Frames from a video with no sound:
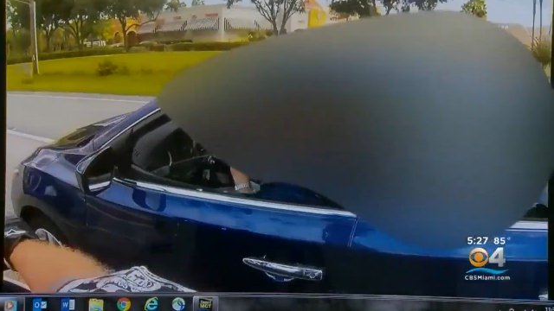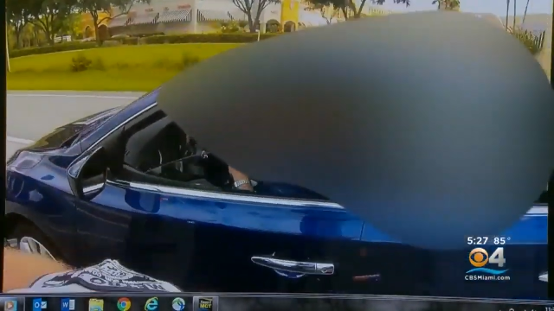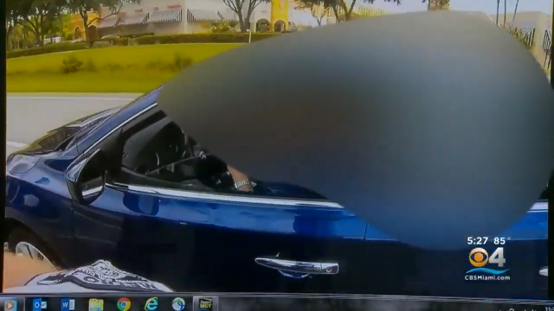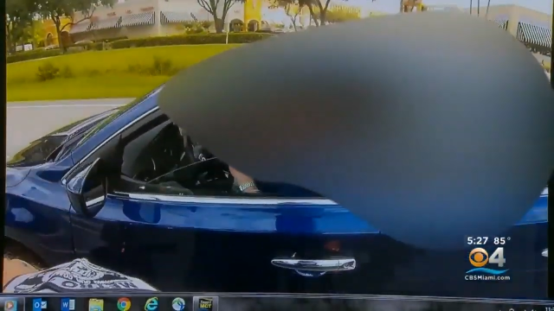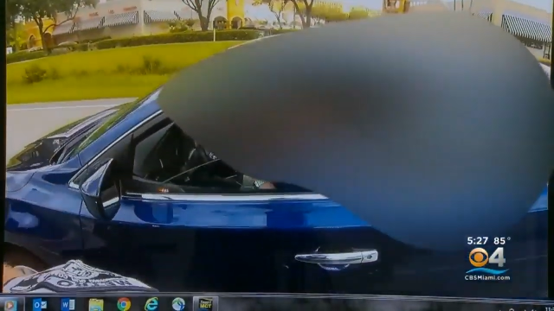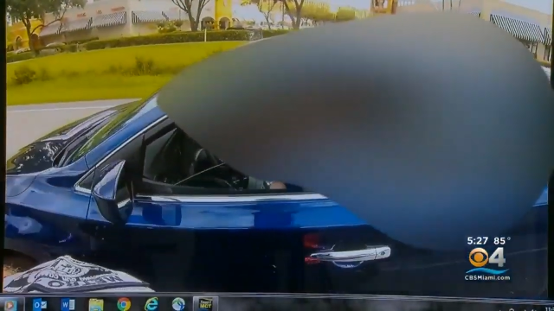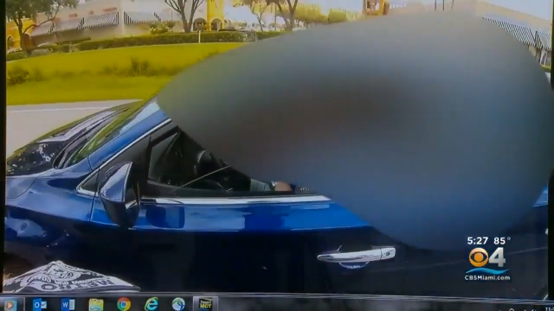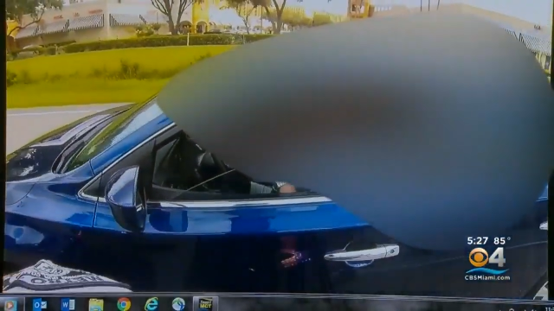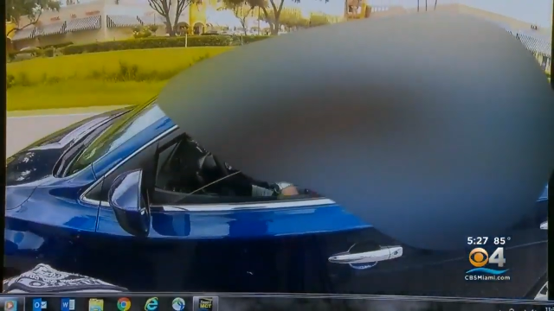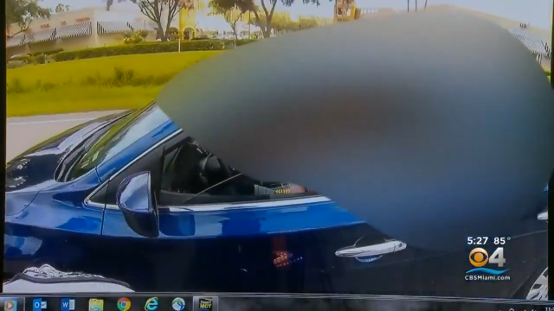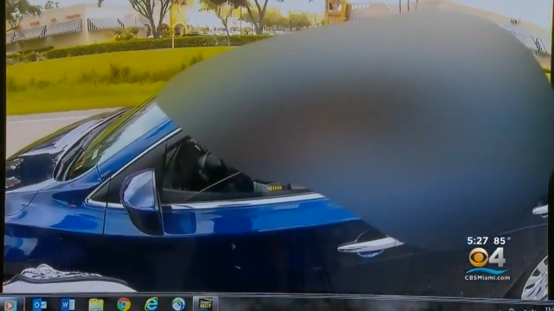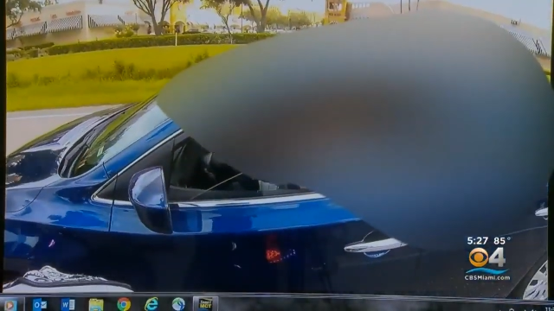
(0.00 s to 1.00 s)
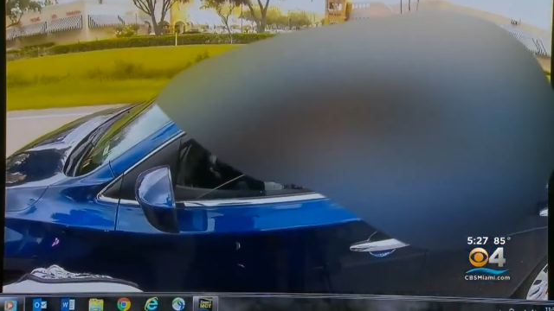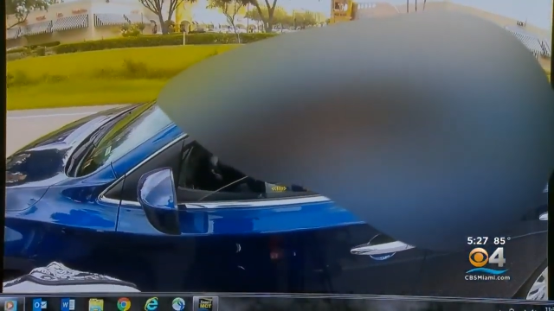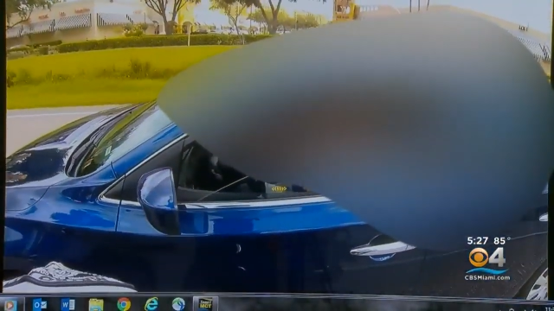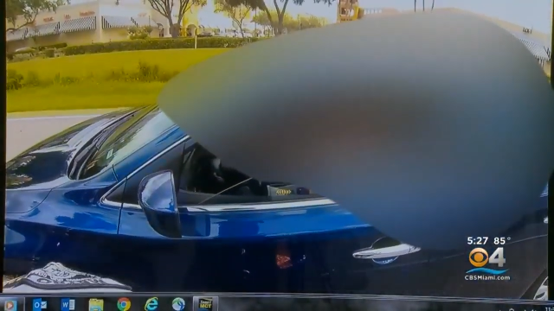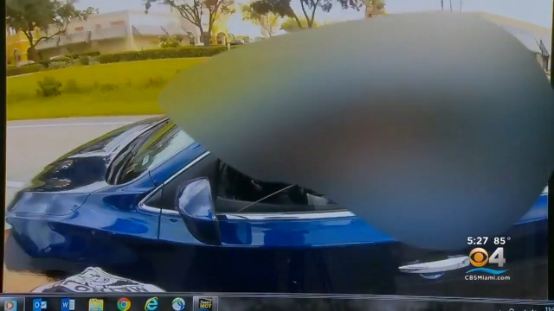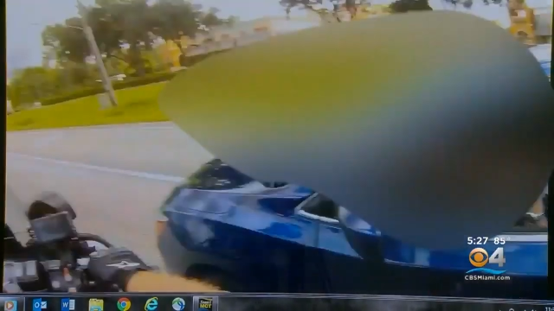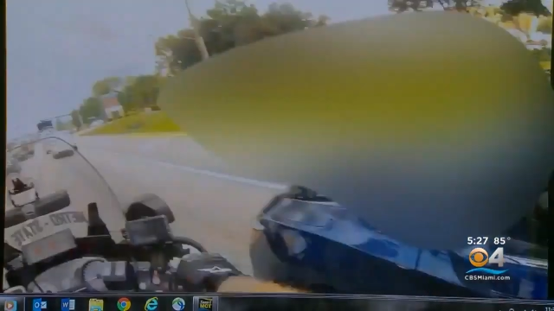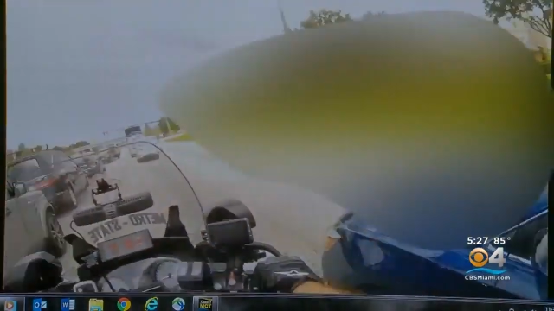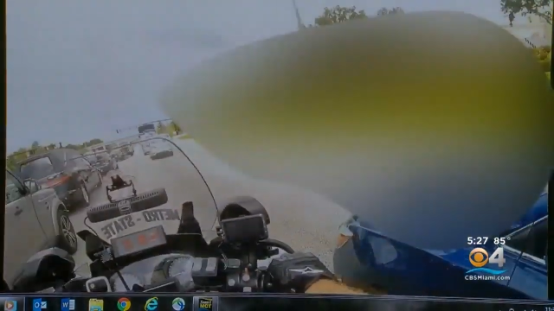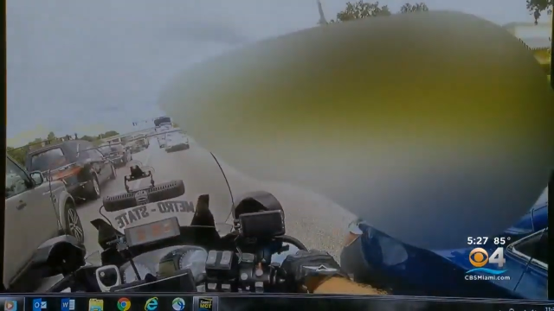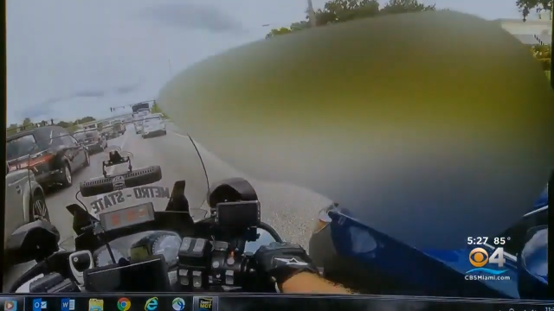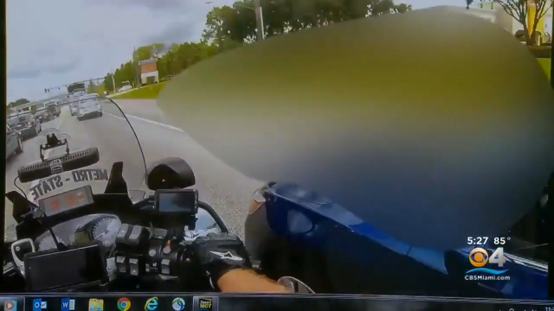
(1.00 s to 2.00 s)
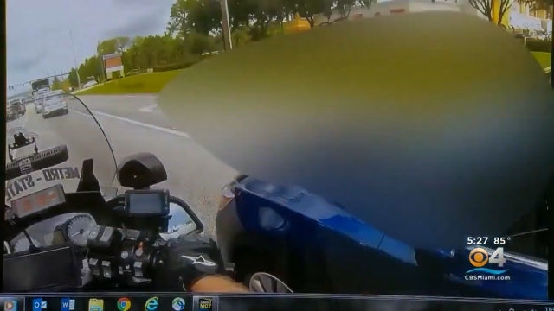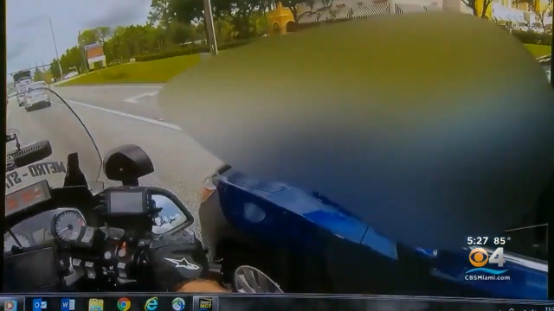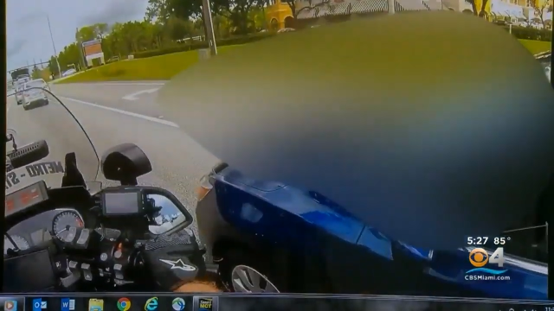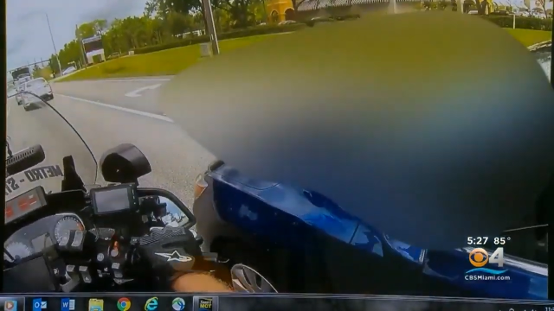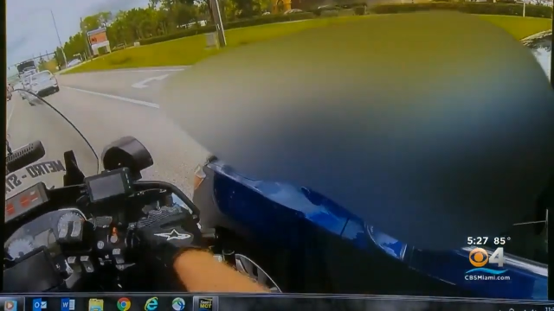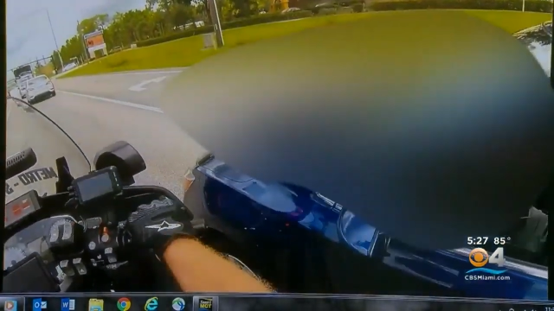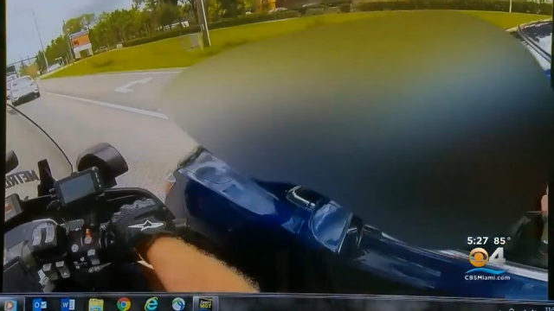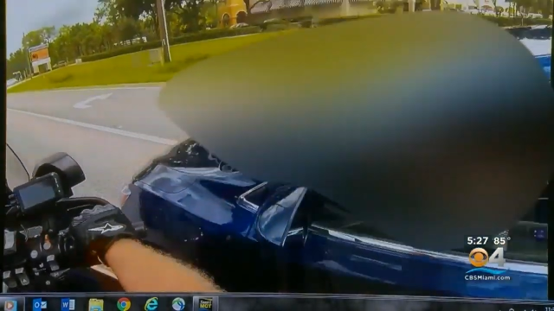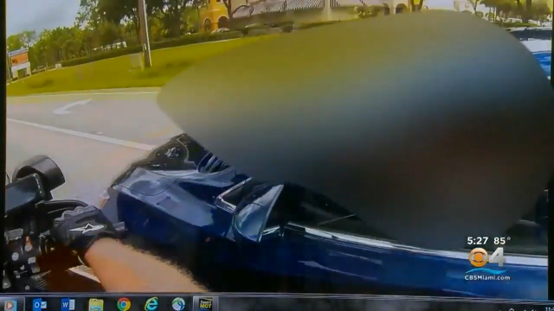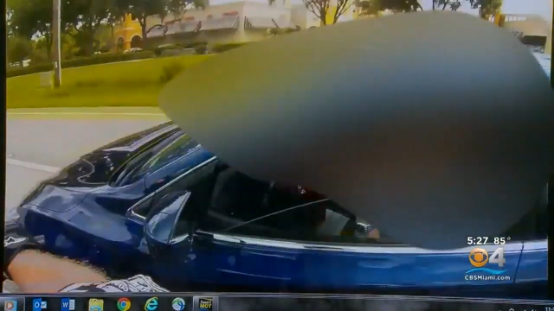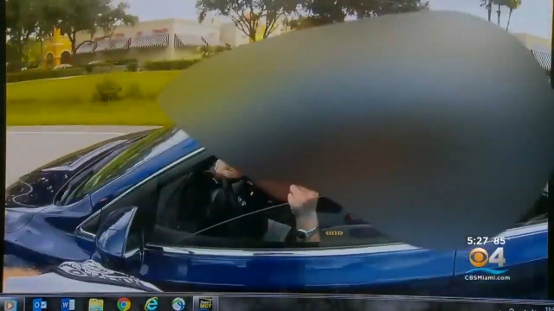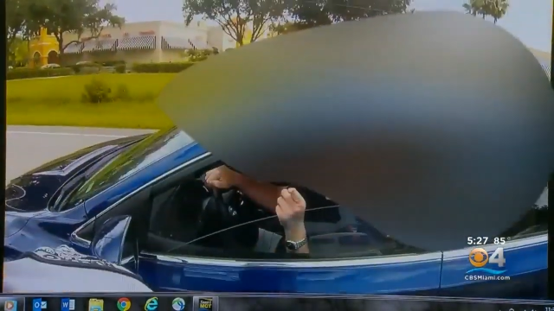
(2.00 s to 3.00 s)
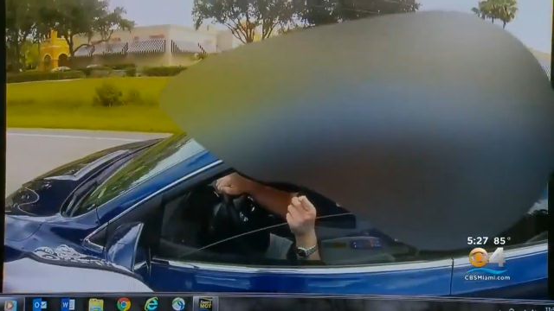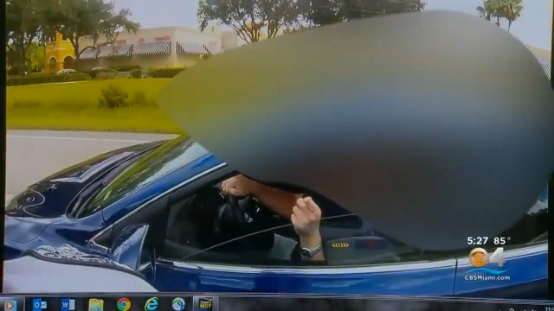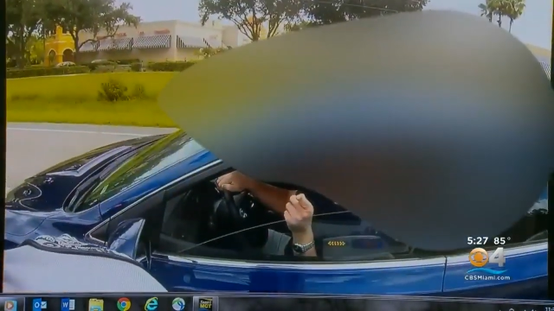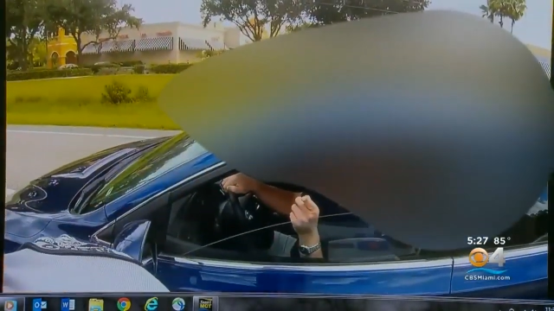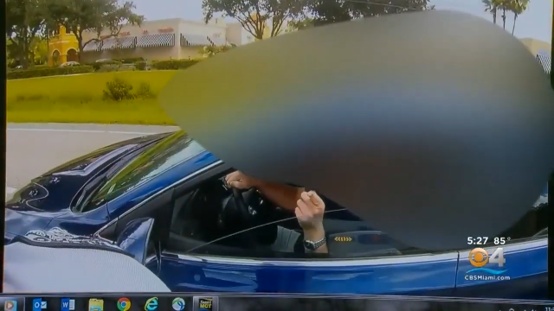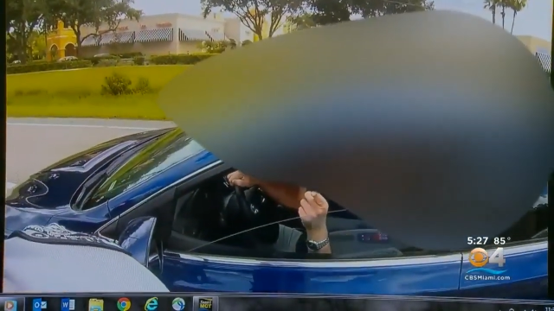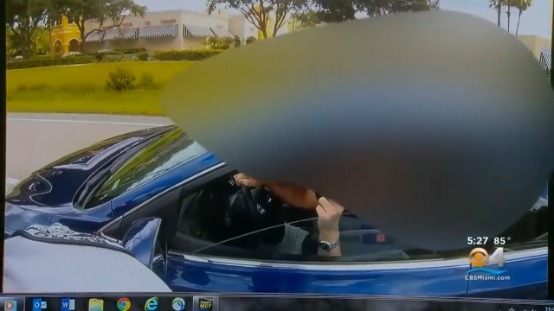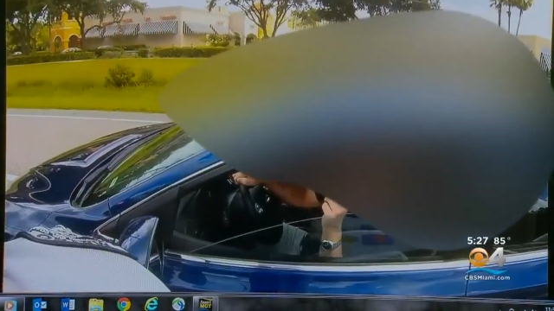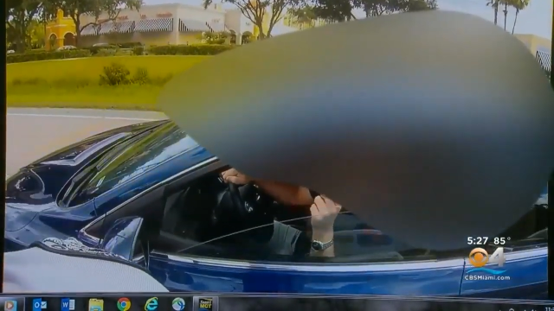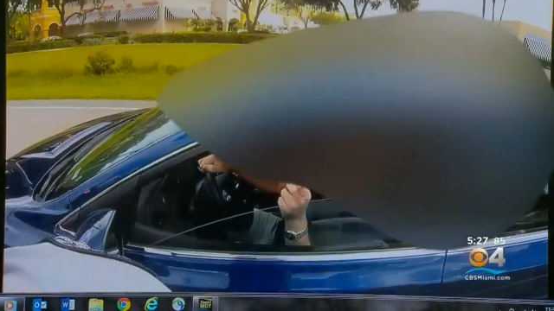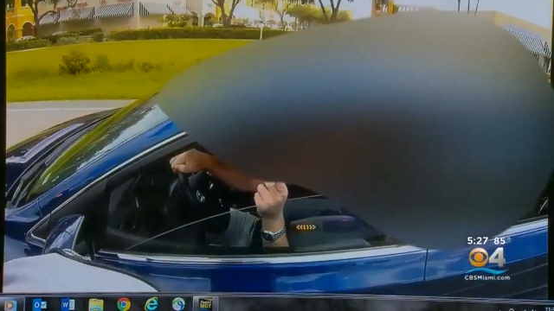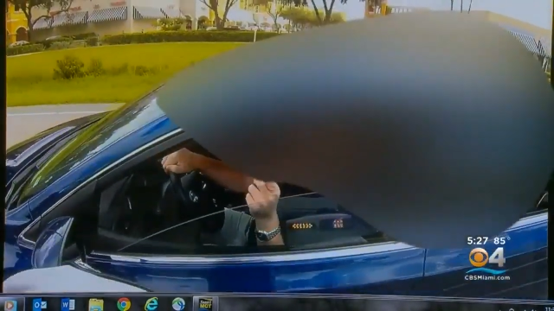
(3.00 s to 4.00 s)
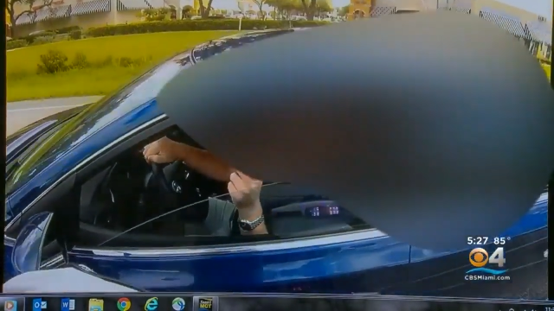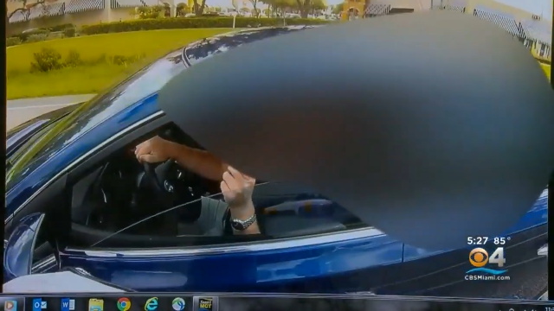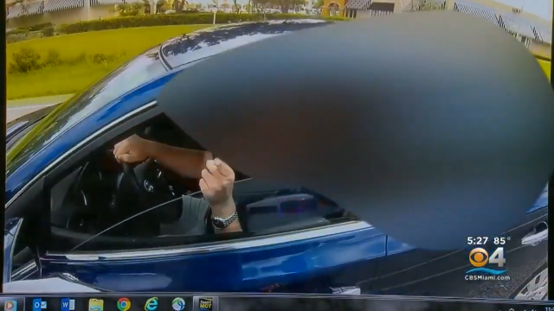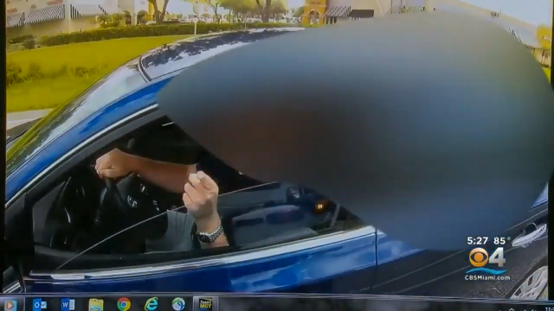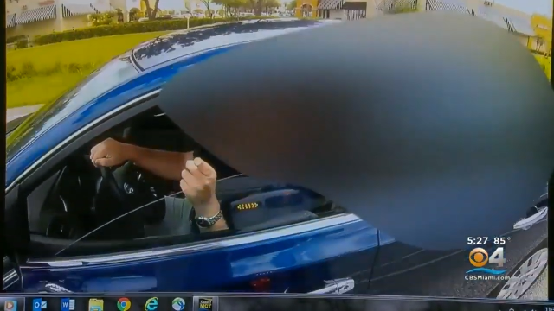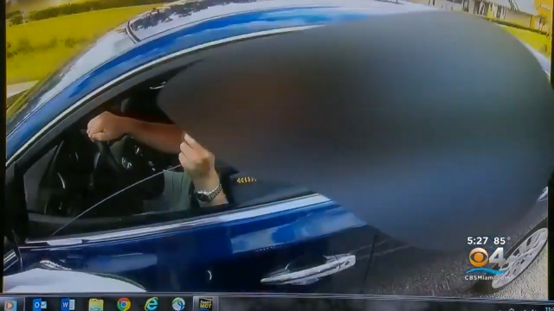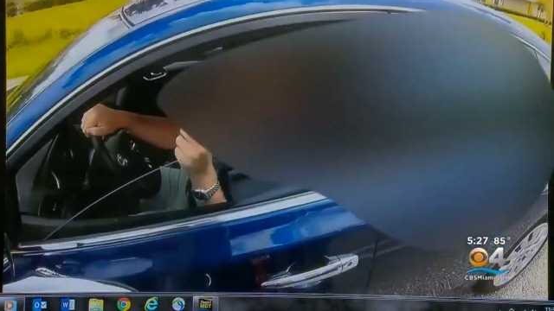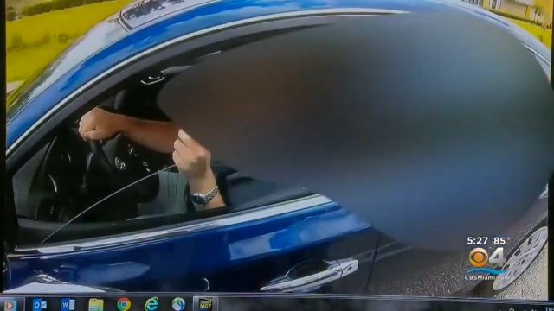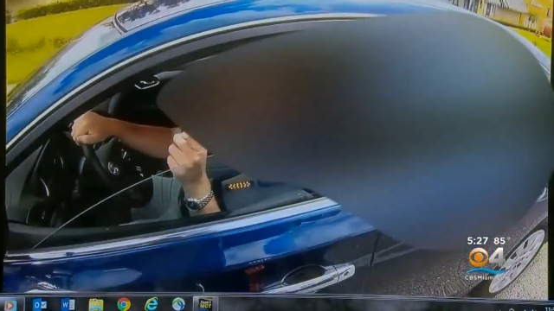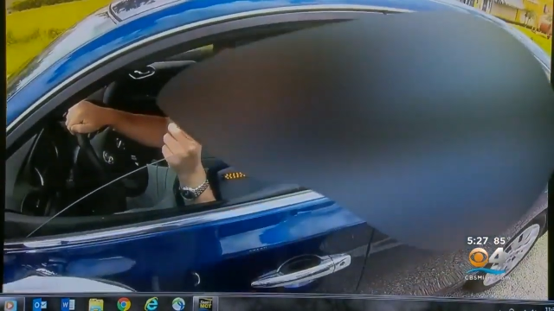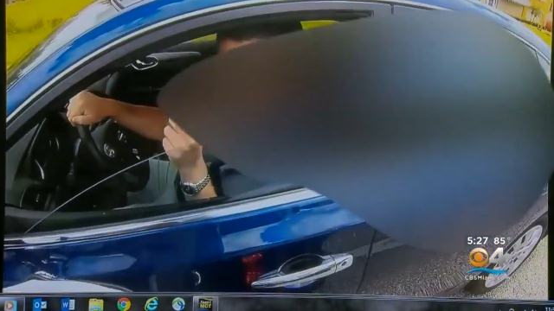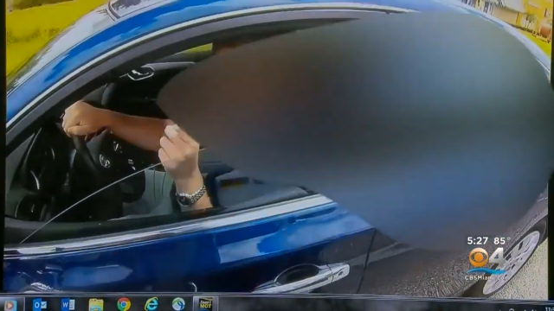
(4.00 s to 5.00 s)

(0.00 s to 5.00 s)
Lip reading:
(no speaker visible)